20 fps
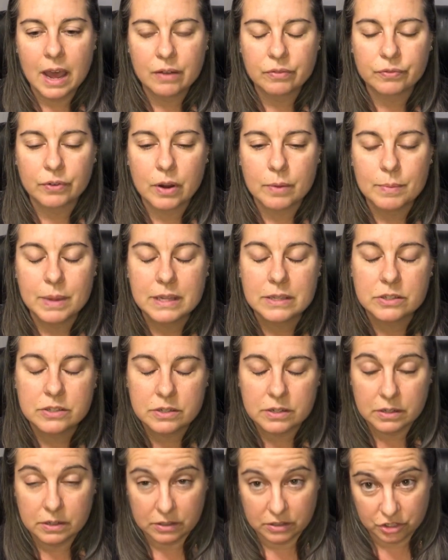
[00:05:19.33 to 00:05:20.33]
from
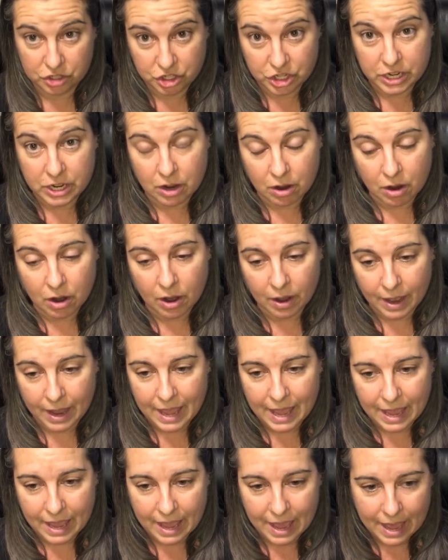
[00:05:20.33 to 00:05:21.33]
its
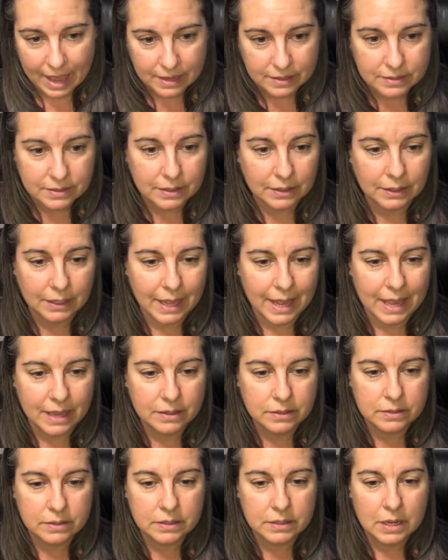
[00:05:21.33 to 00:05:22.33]
GRAS
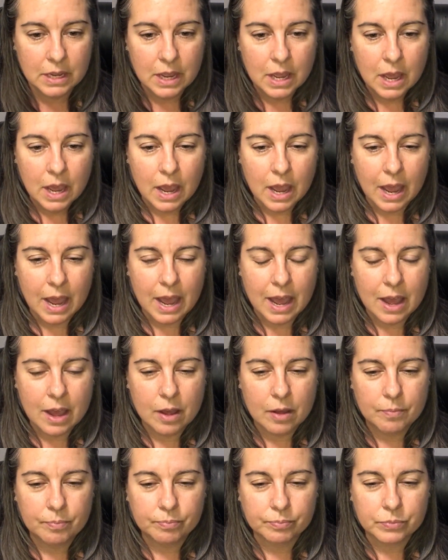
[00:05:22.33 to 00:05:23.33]
list,
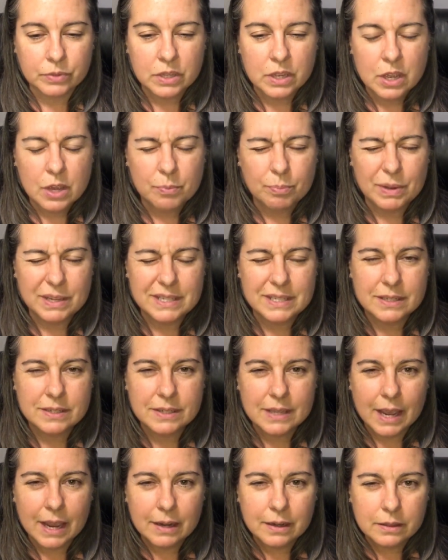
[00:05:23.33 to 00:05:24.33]
but
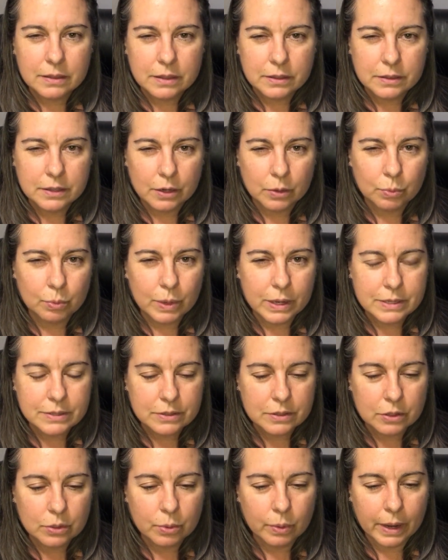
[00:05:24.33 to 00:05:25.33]
decided that there
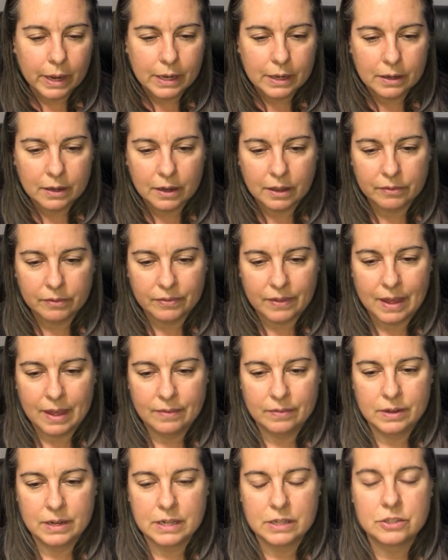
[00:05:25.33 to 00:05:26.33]
wasn't quite enough
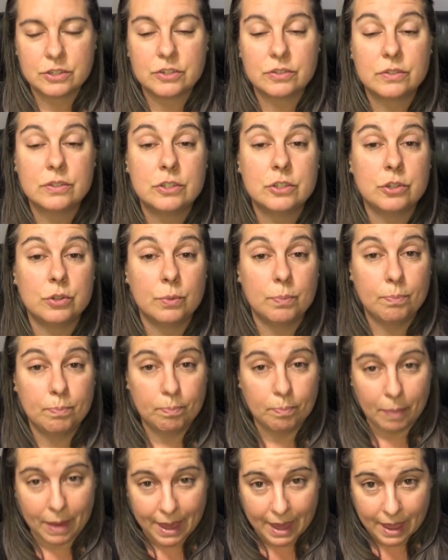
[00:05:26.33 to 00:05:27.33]
evidence to
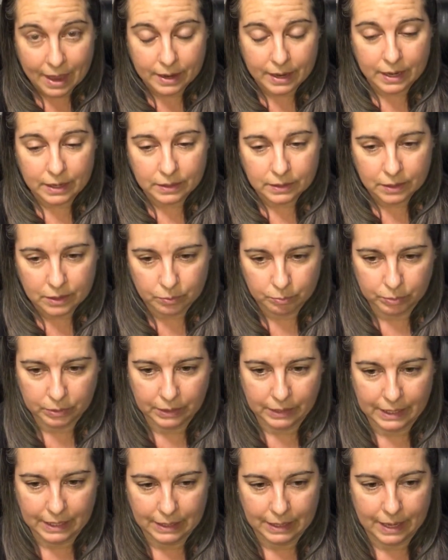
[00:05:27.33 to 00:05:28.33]
ban it
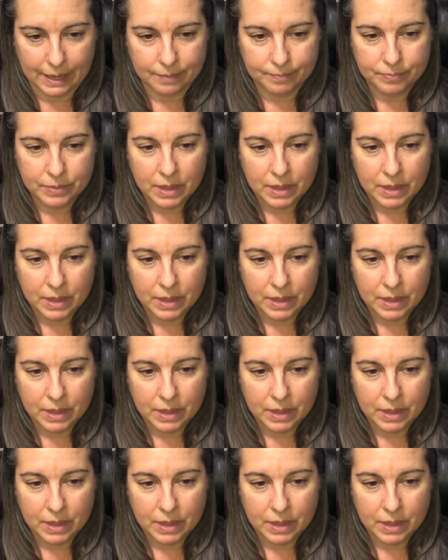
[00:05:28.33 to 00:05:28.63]
completely.